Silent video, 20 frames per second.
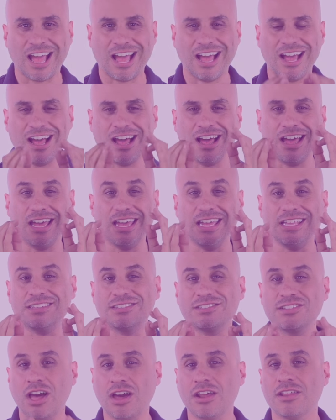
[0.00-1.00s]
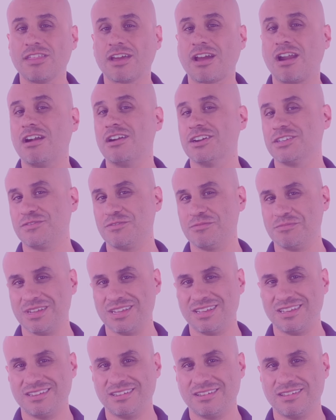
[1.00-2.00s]
uh, it's not in the cards for
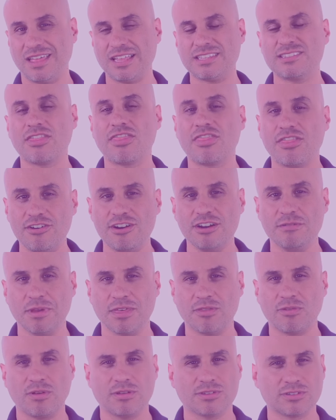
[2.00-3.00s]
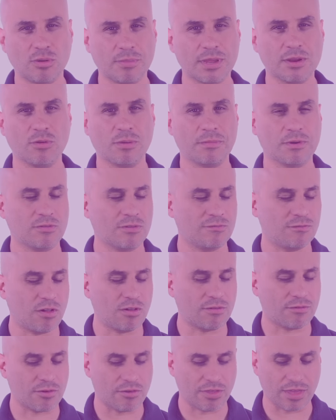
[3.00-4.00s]
me. That's a third myth so many women will
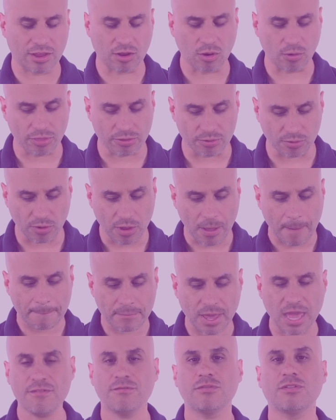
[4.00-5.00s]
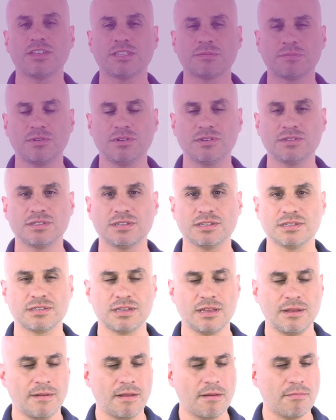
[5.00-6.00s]
fall for. They go through painful
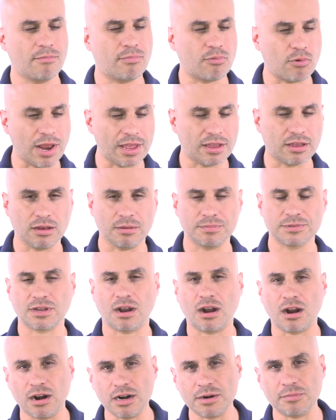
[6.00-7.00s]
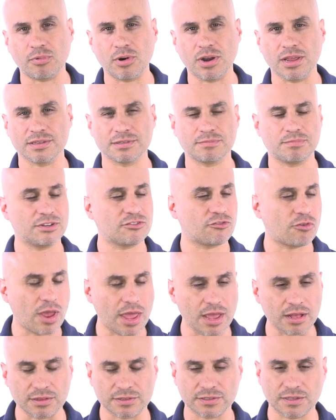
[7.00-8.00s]
experiences, breakups, heartbreaks,
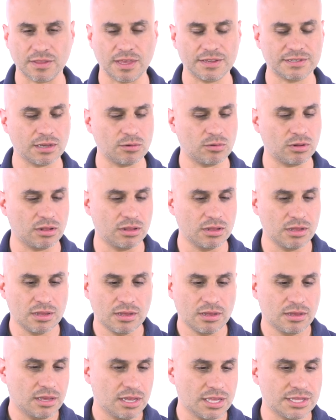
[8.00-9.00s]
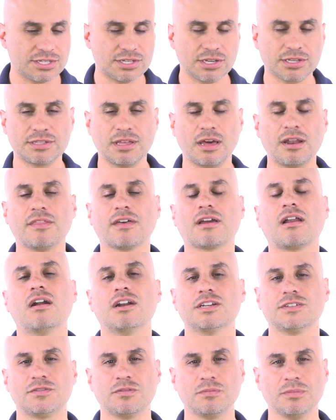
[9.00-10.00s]
betrayals, and they say, well, it's just not in the
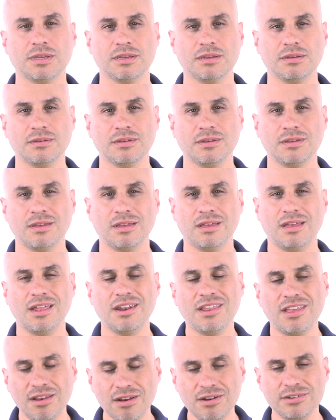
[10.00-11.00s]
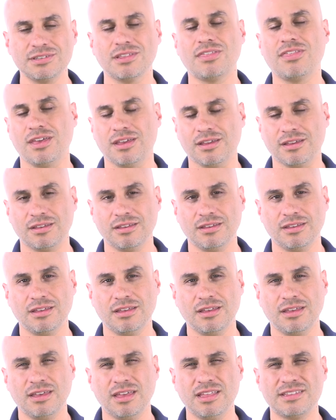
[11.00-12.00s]
cards for me. And here's the thing.
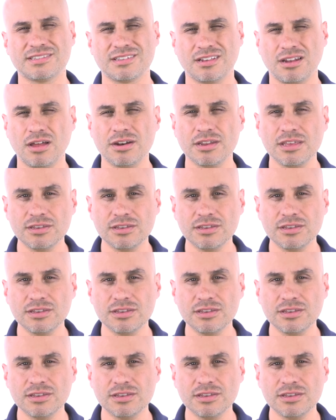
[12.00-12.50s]
It's a lot